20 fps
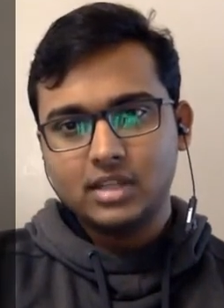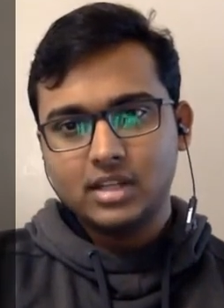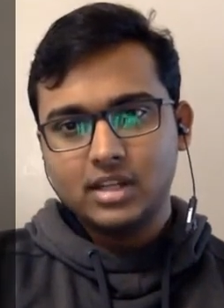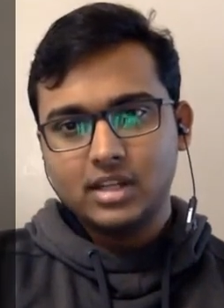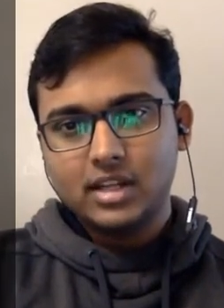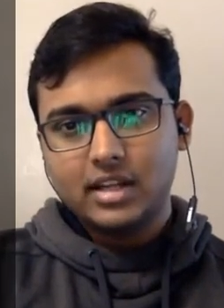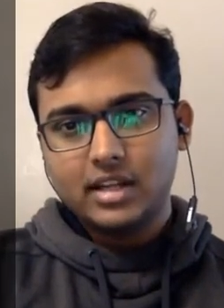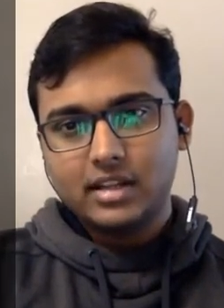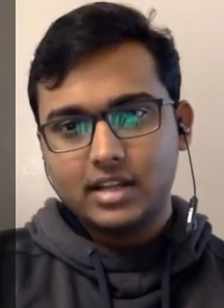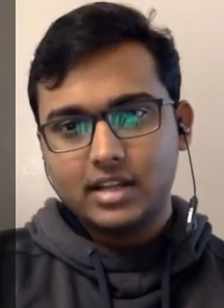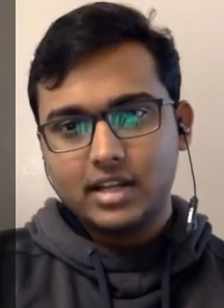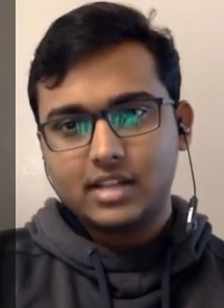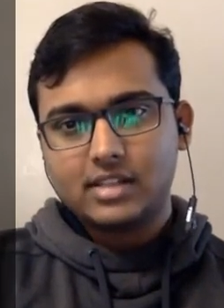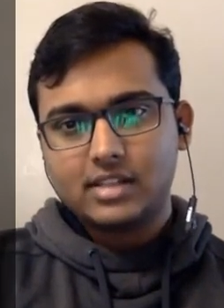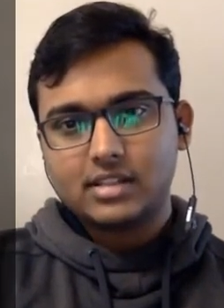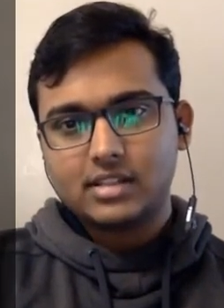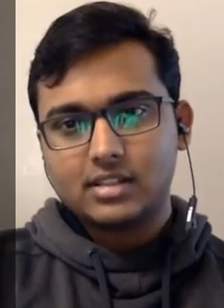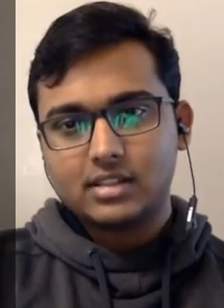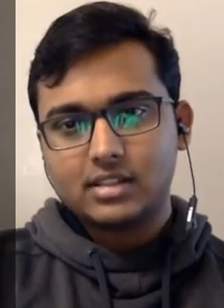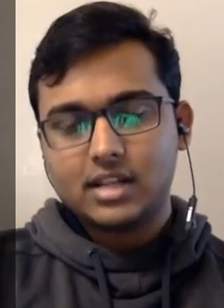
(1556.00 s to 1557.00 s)
And
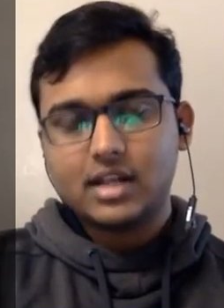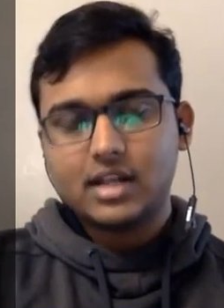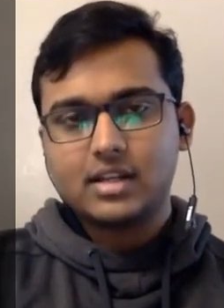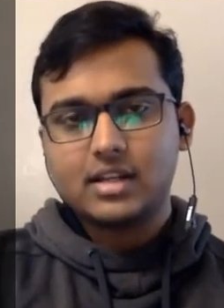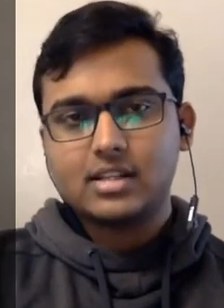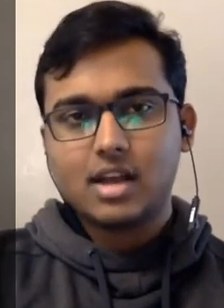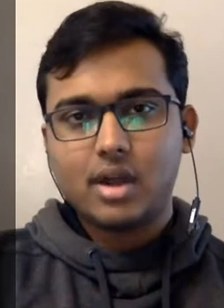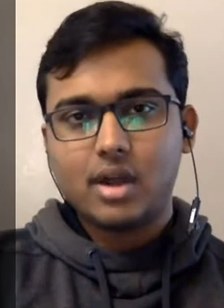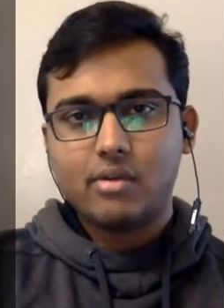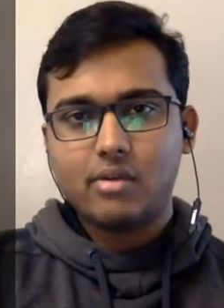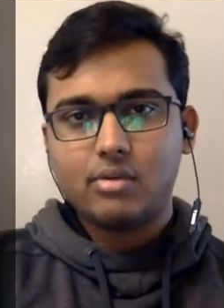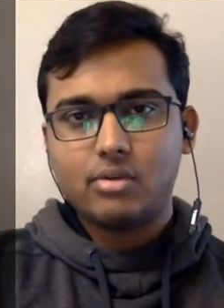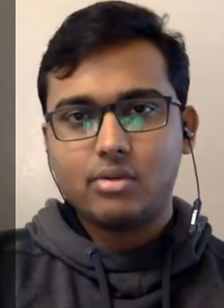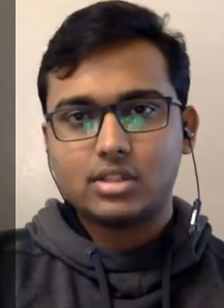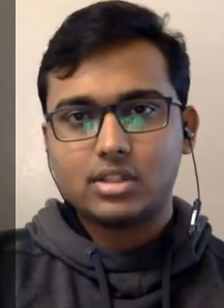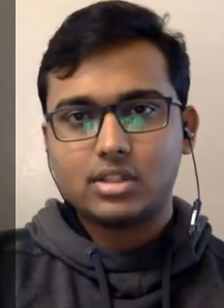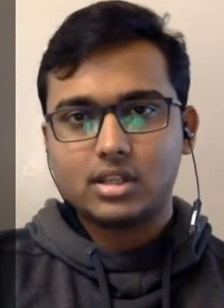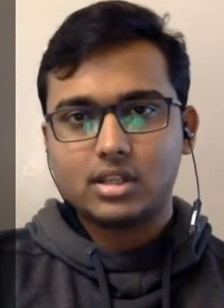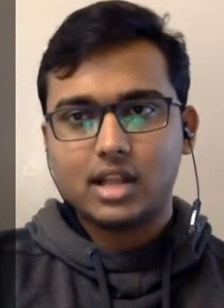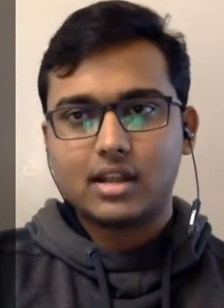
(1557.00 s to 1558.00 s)
that's how I would say,
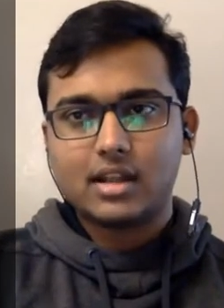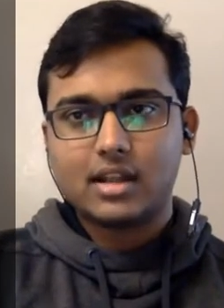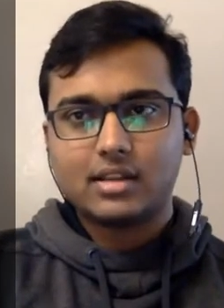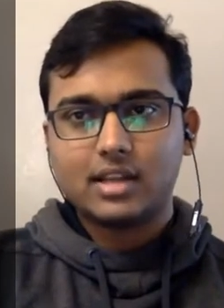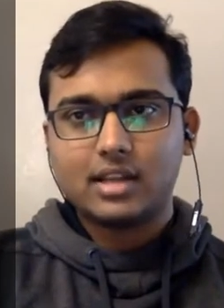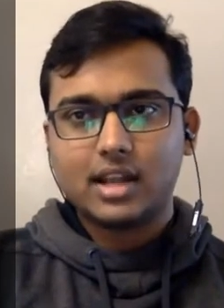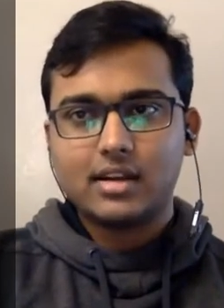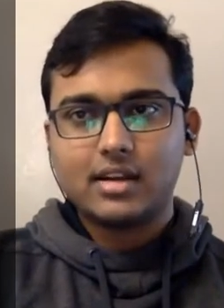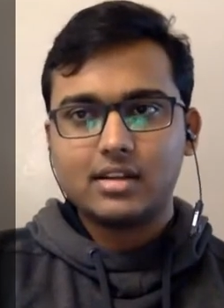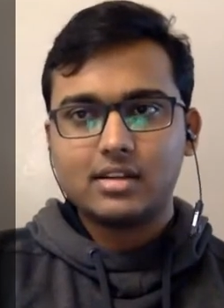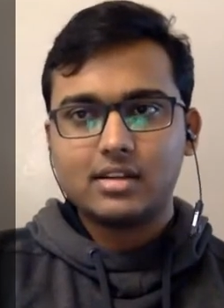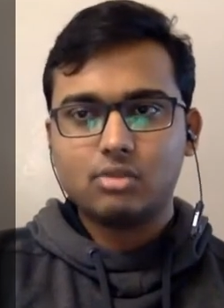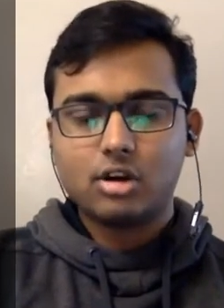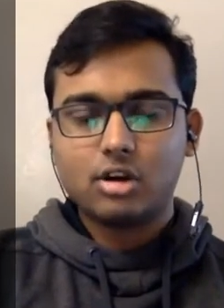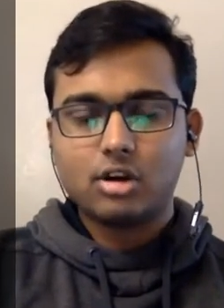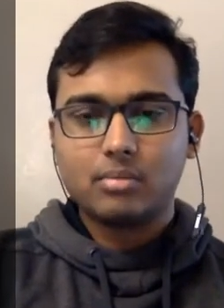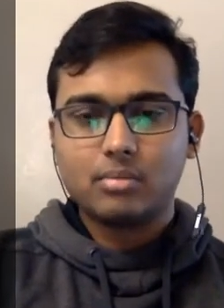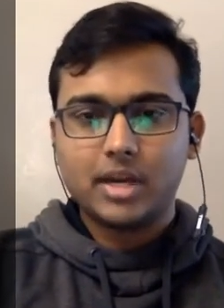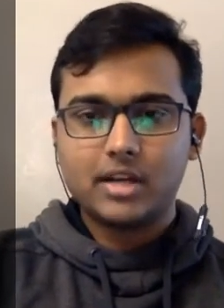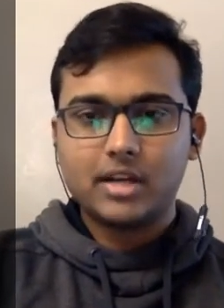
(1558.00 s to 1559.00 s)
like, that is what
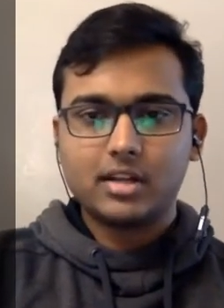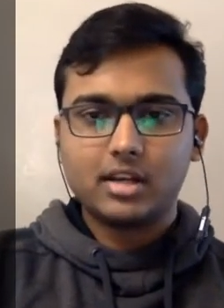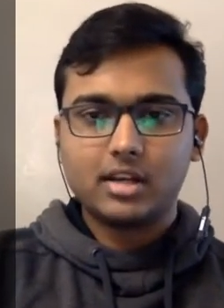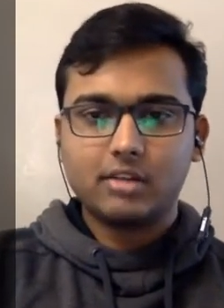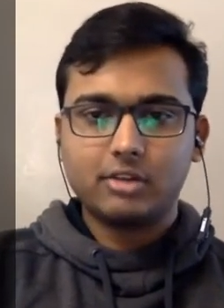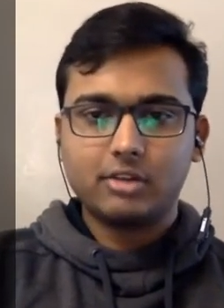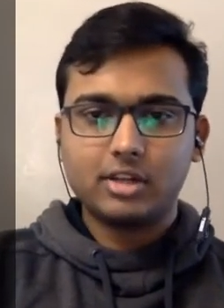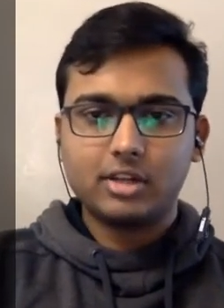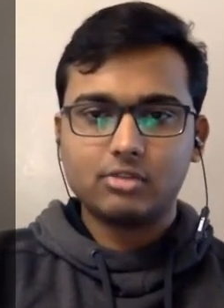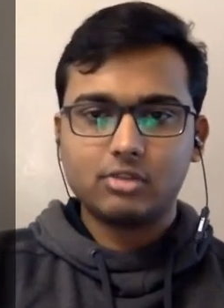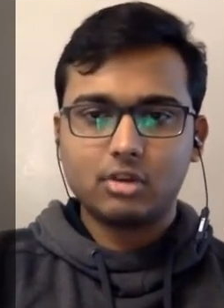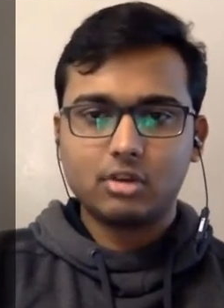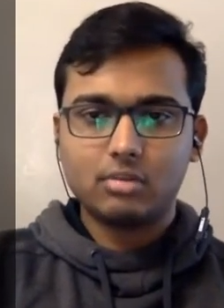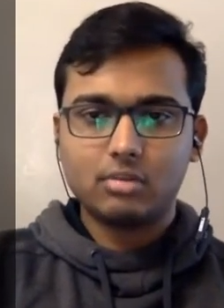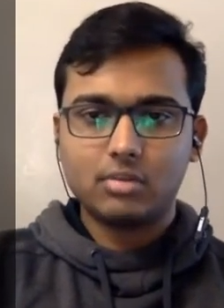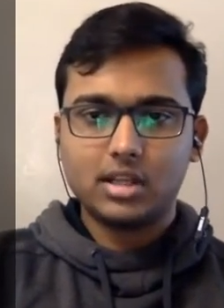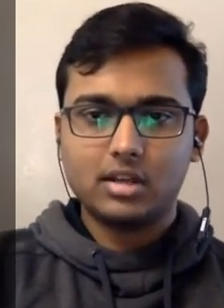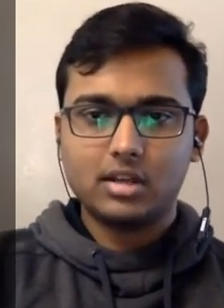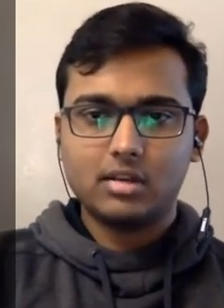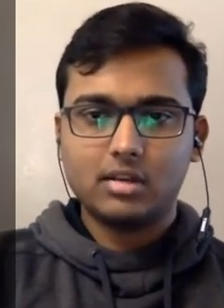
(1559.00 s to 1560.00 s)
made the difference for
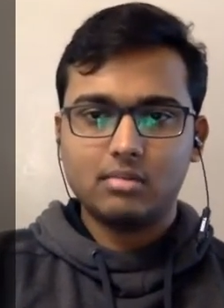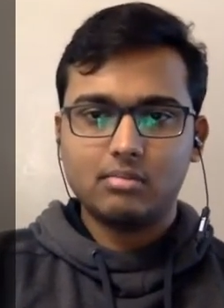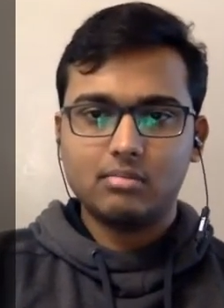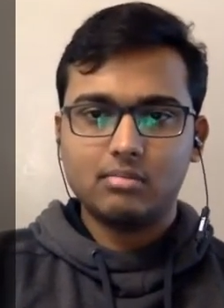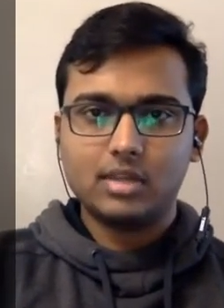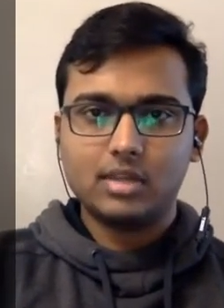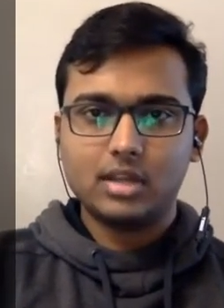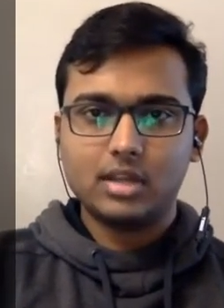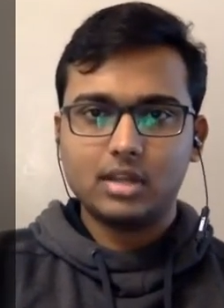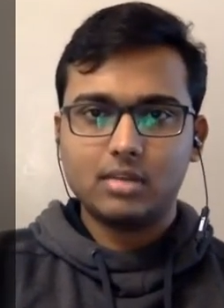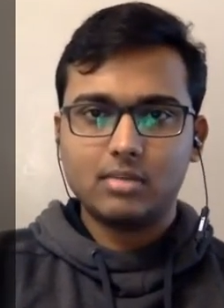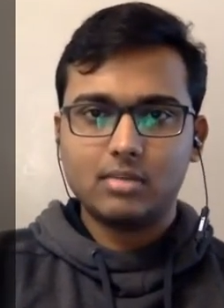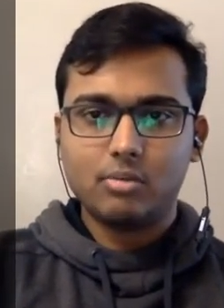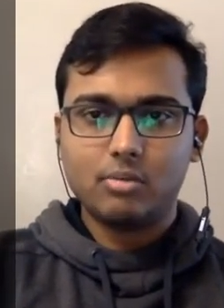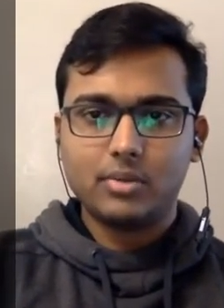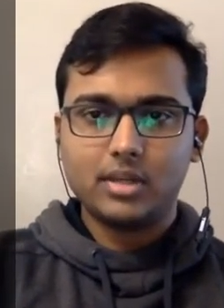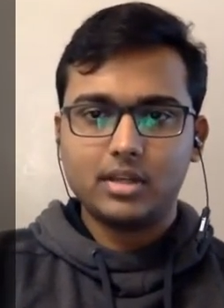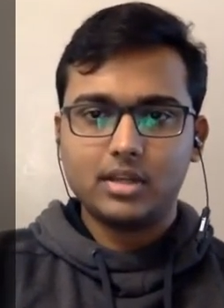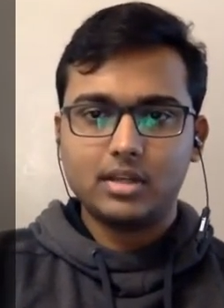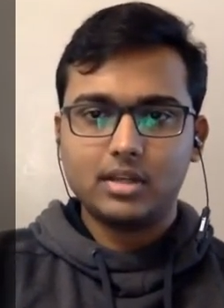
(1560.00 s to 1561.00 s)
me, in my
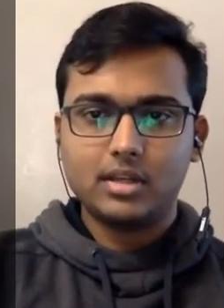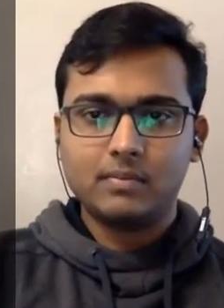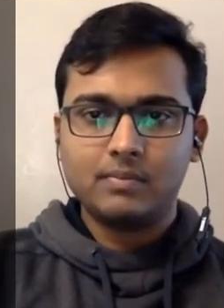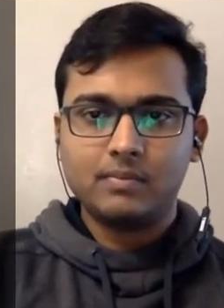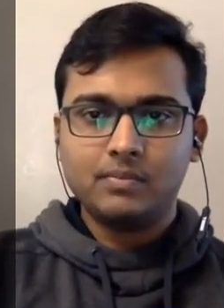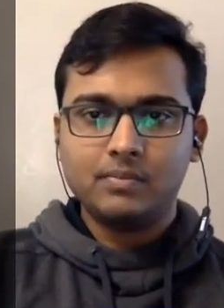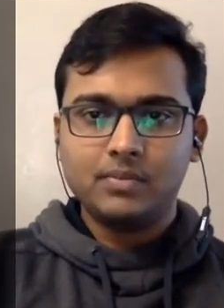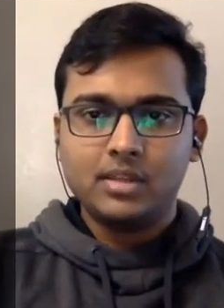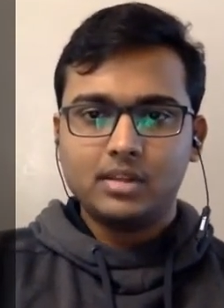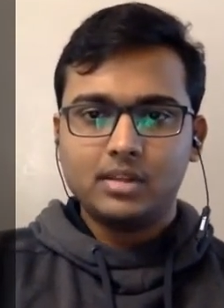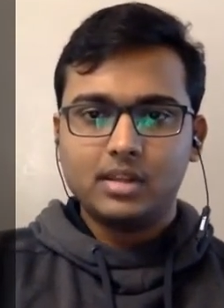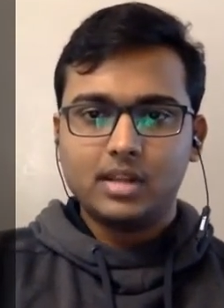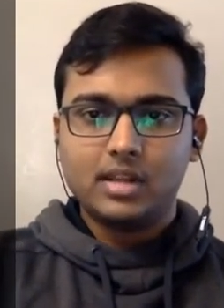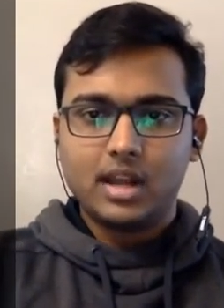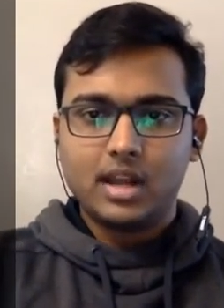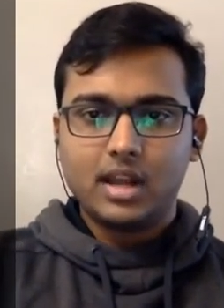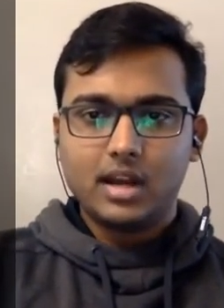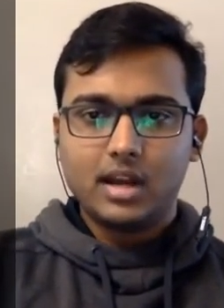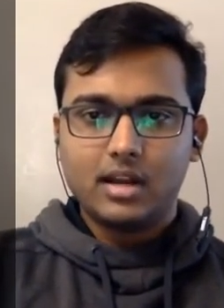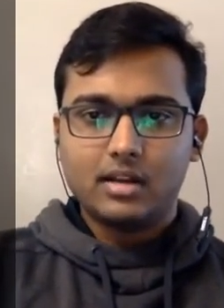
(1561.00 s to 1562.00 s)
opinion,
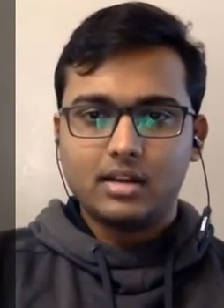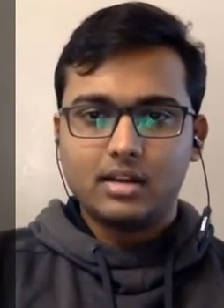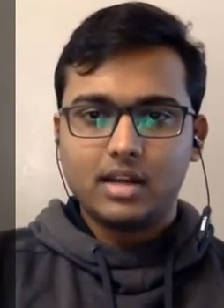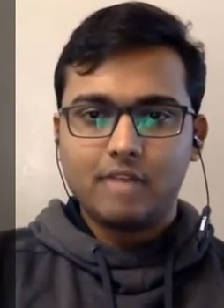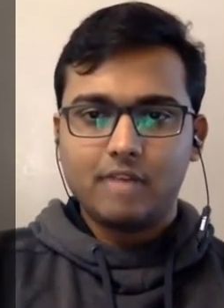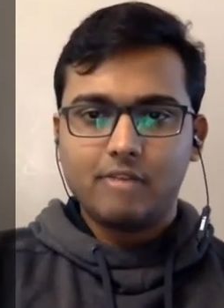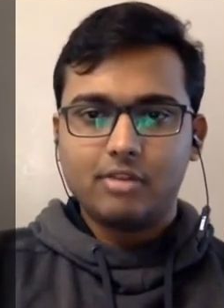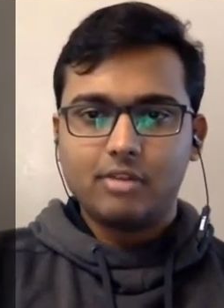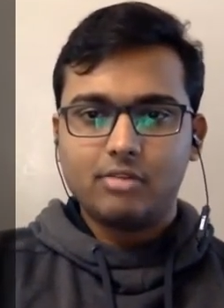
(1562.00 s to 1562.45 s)
that everyone